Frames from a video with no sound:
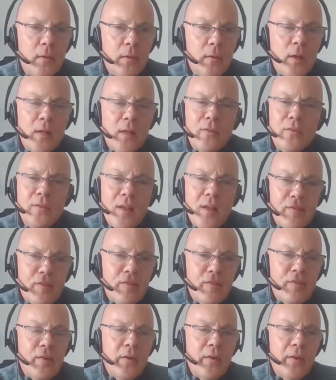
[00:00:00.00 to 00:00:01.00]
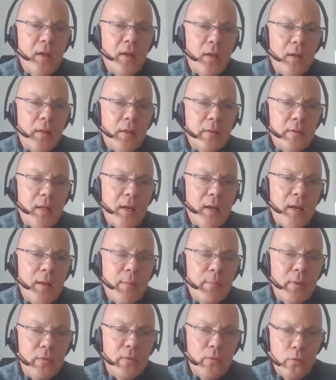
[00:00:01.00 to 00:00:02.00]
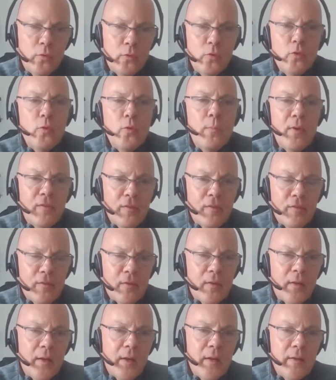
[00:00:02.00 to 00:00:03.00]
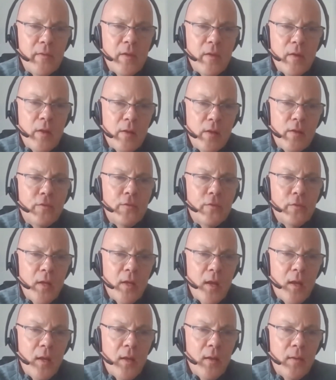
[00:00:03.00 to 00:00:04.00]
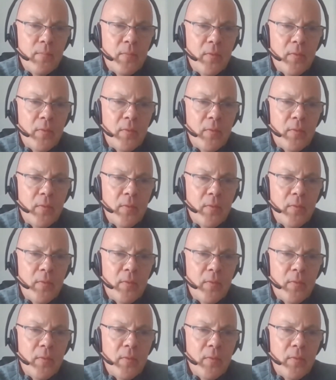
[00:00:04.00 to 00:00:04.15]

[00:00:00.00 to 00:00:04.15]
not necessarily to get online, but to do business online than it is today.